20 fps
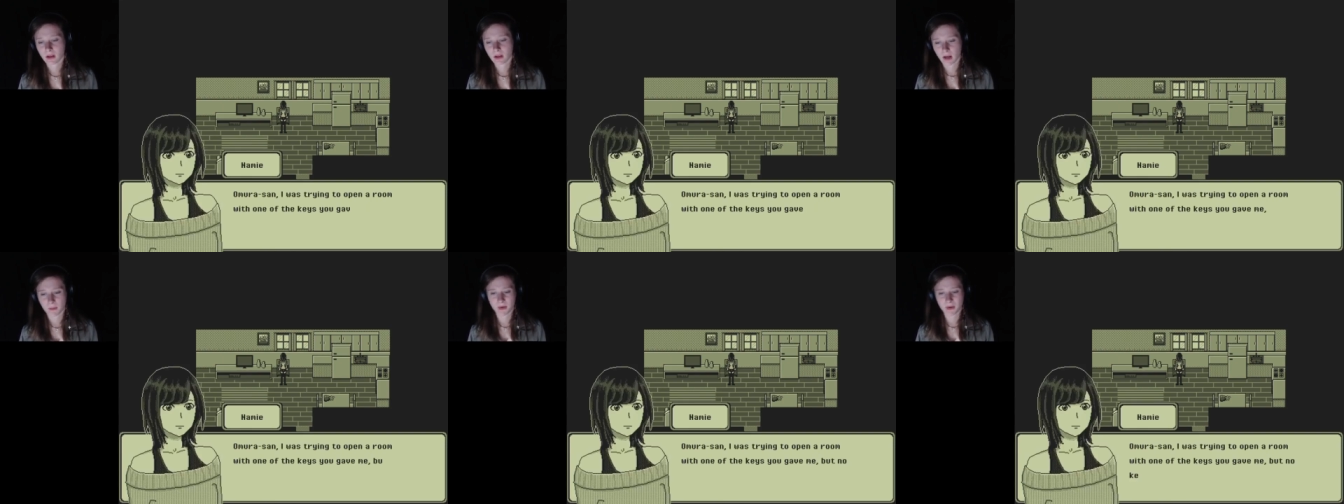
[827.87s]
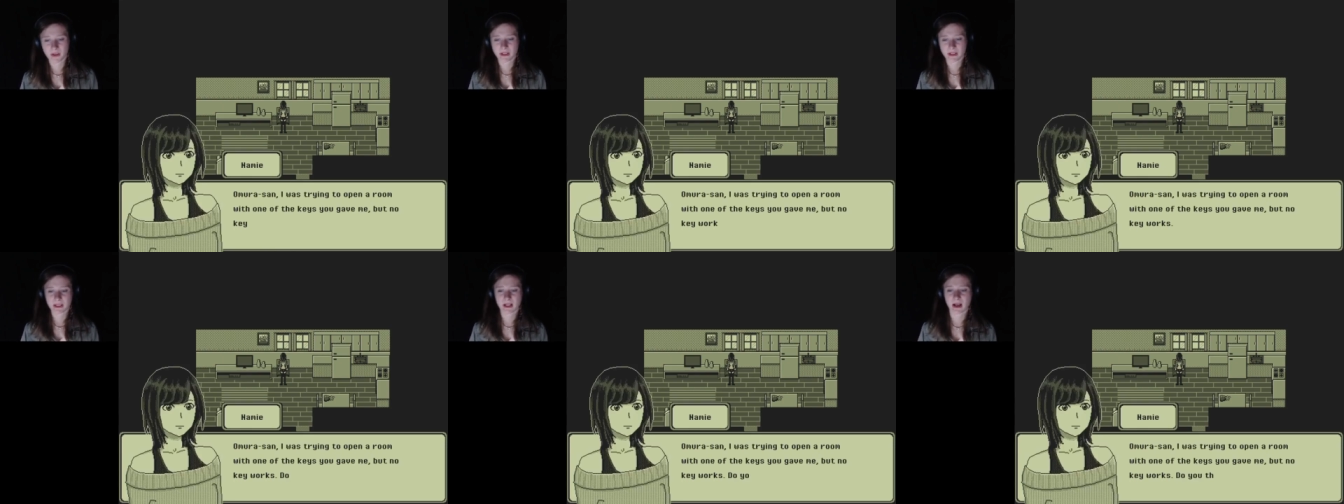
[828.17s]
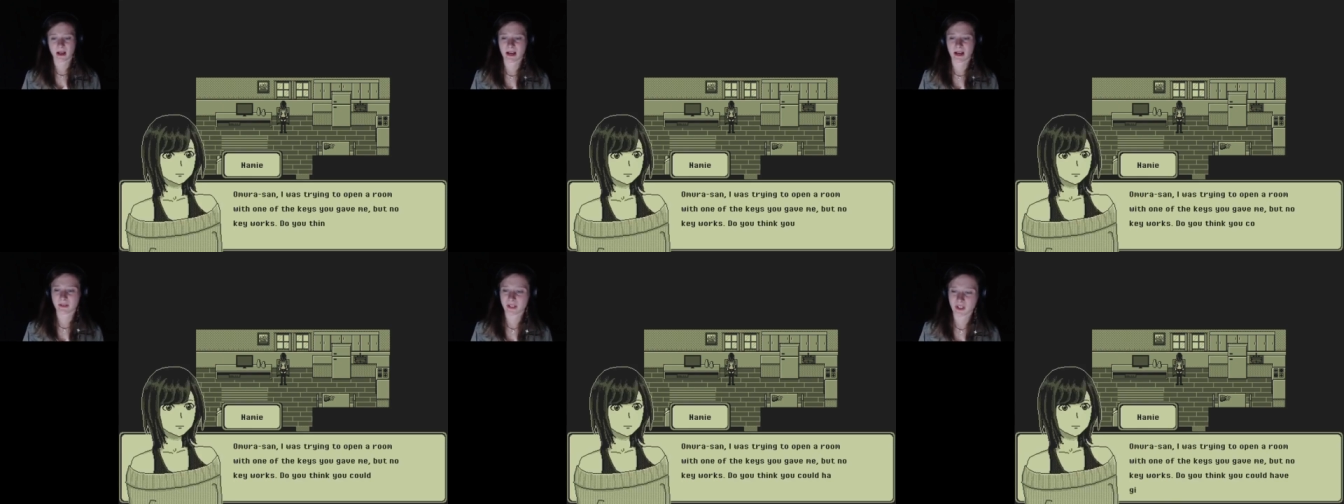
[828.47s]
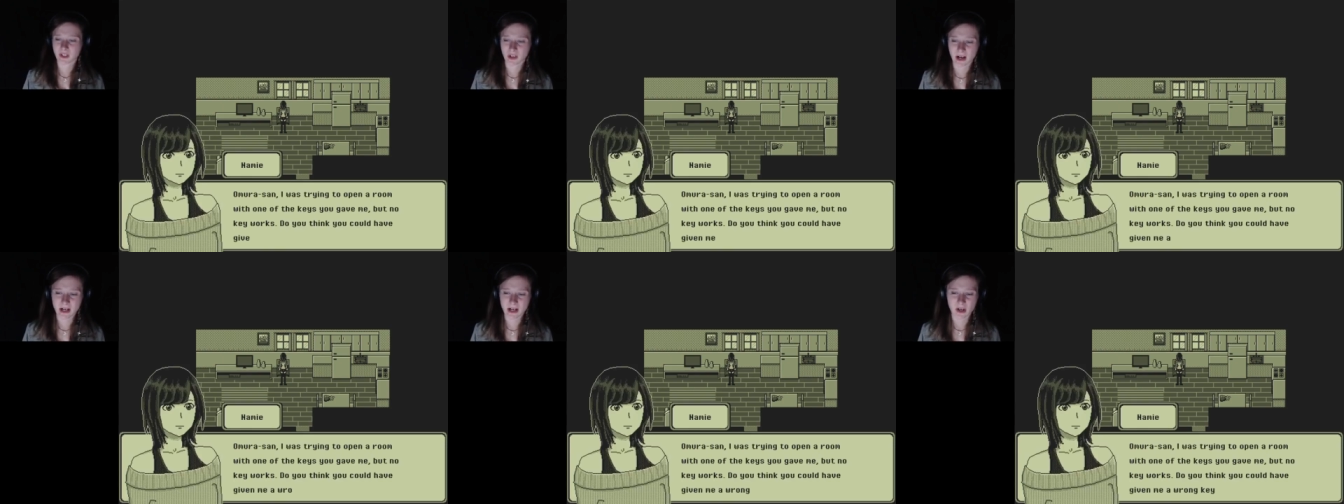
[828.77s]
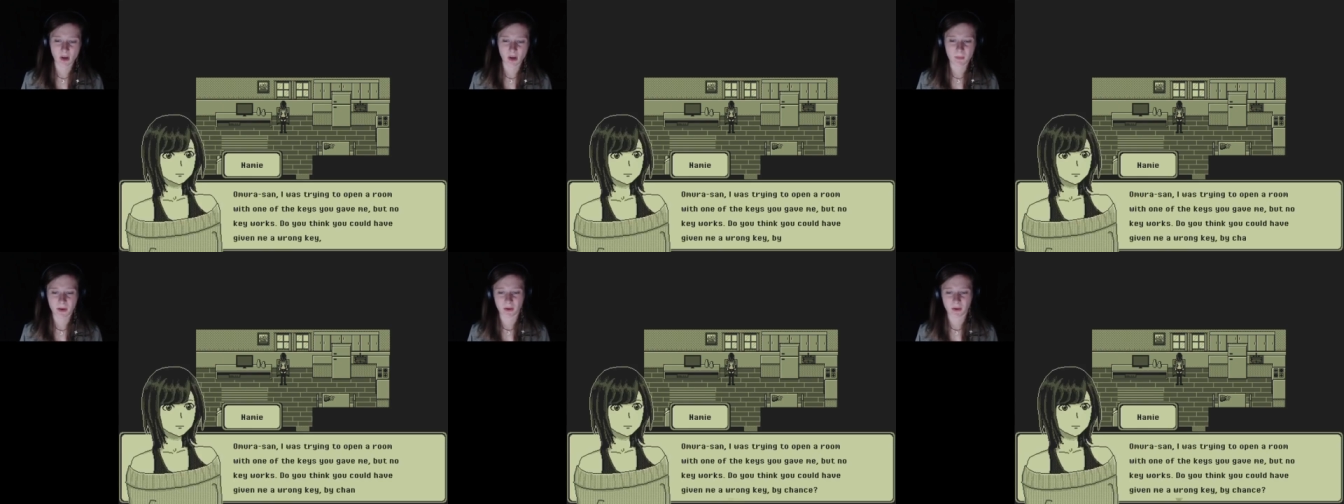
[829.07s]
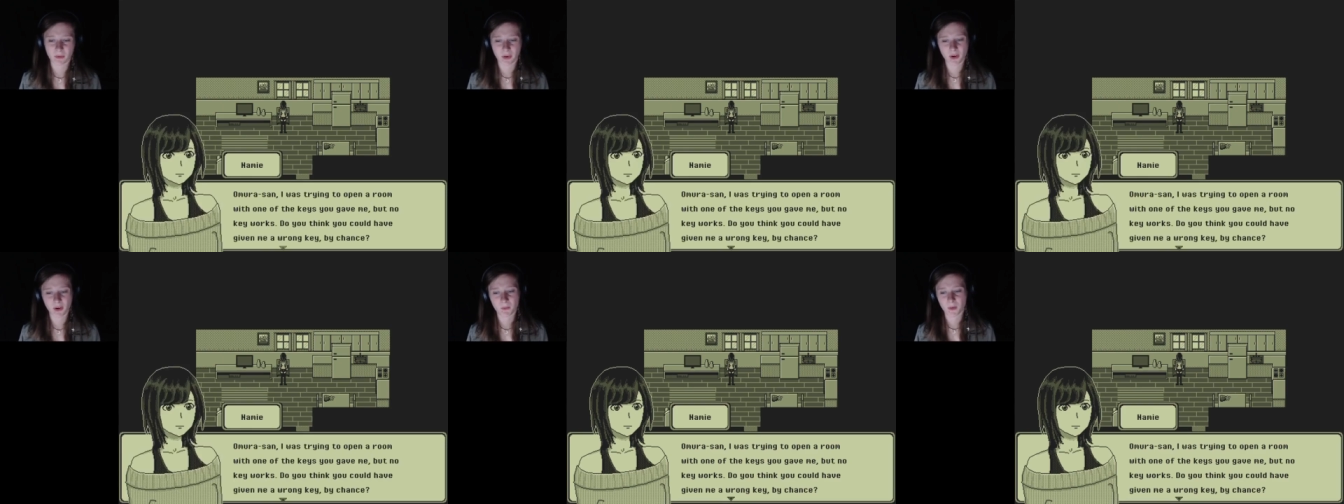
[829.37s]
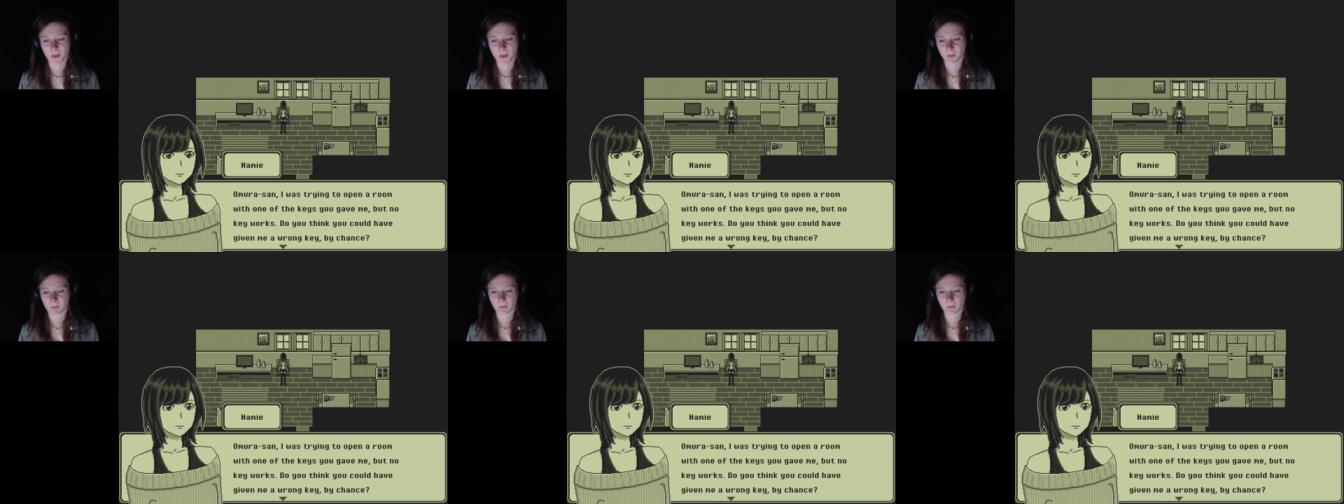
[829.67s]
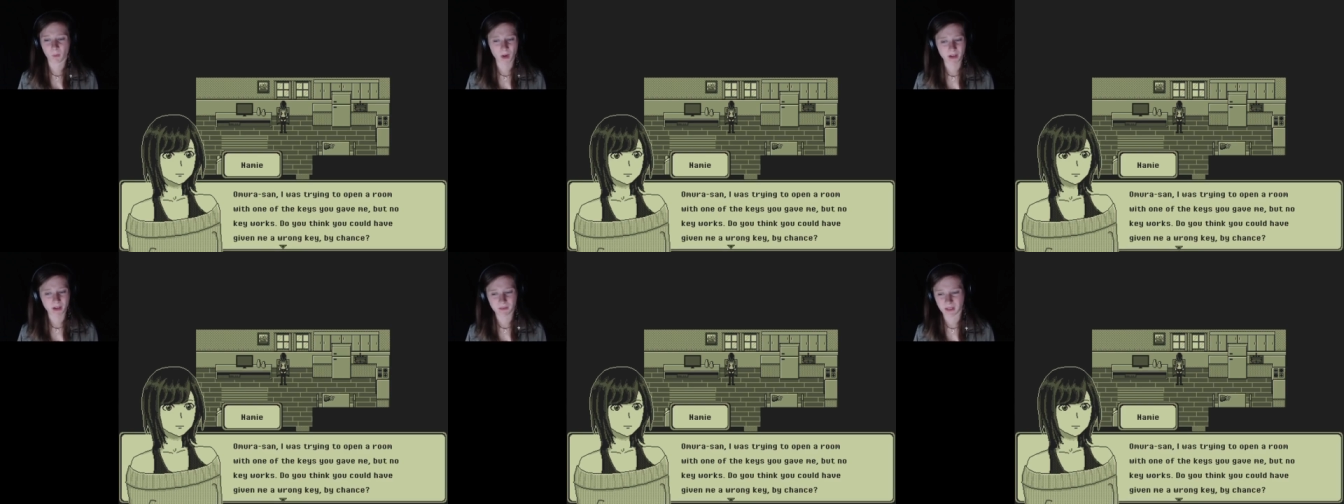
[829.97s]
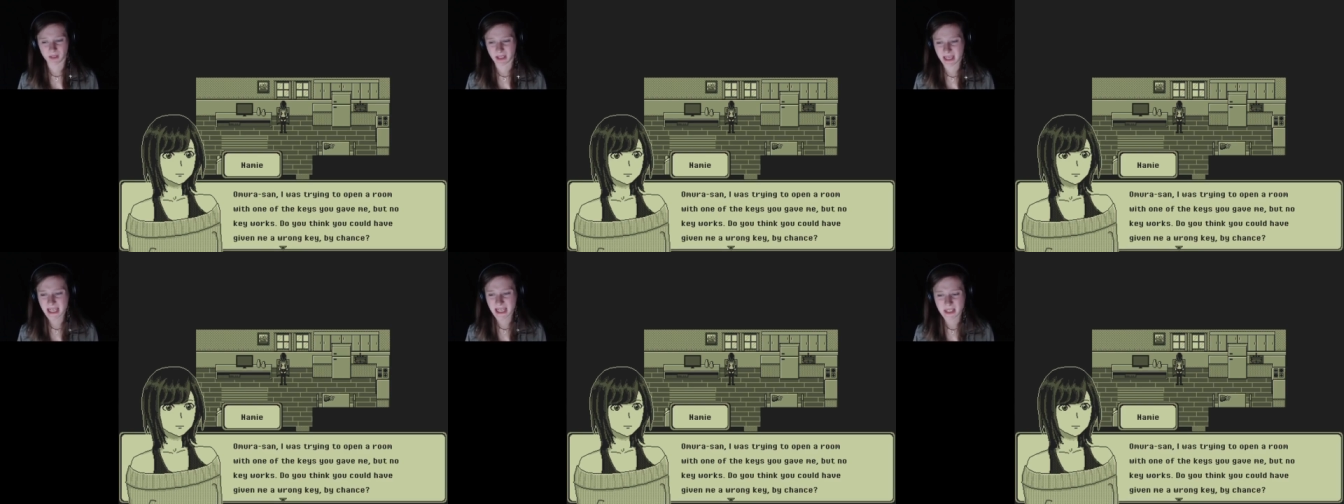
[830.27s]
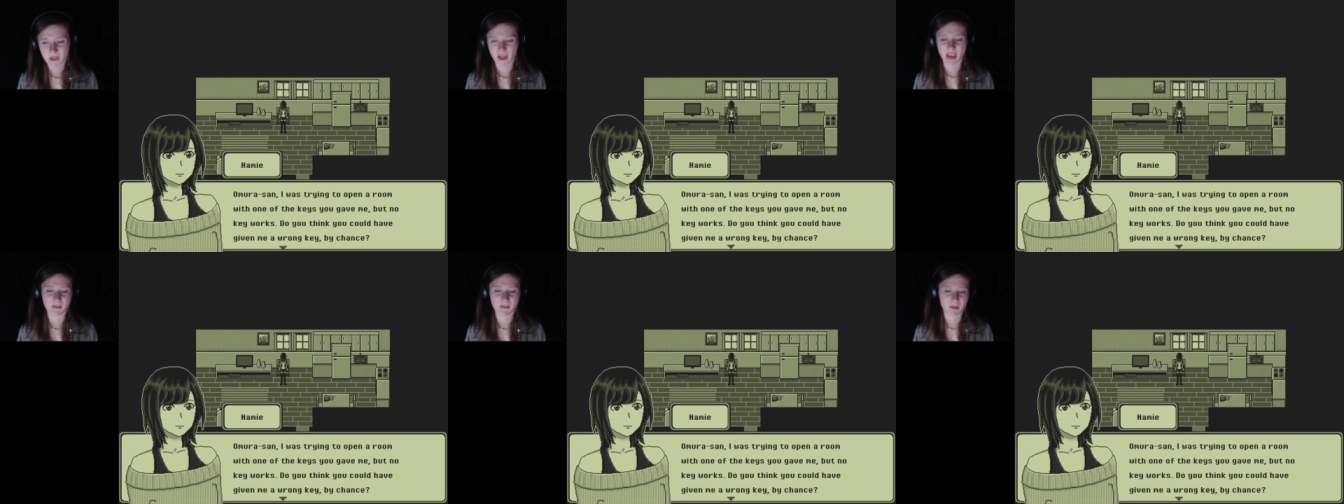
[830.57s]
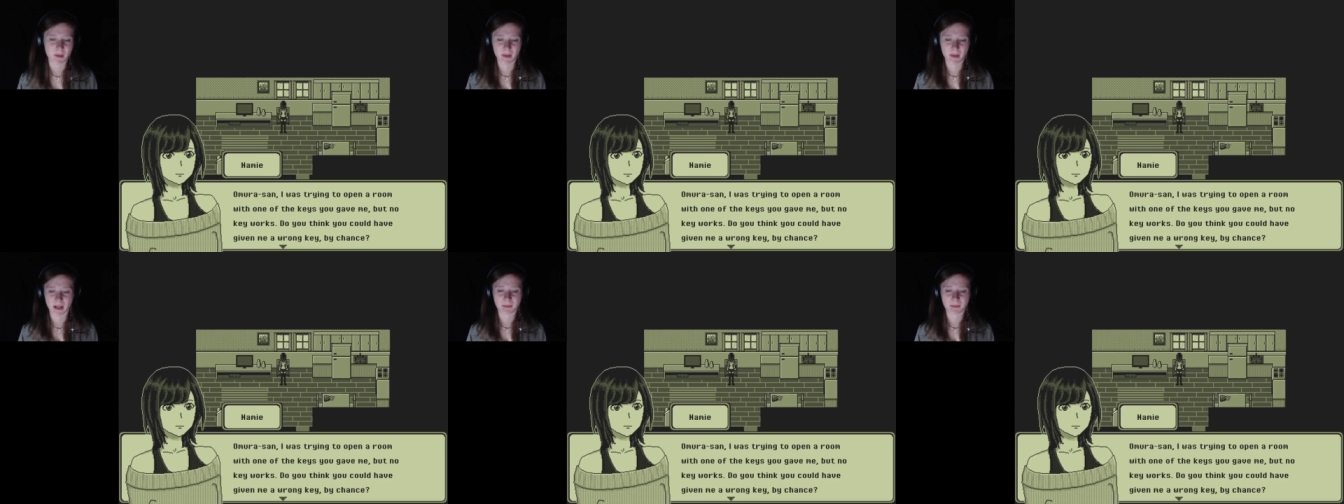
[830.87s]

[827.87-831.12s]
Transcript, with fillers: Amara-san, I was trying to open a room with one of the keys you gave me,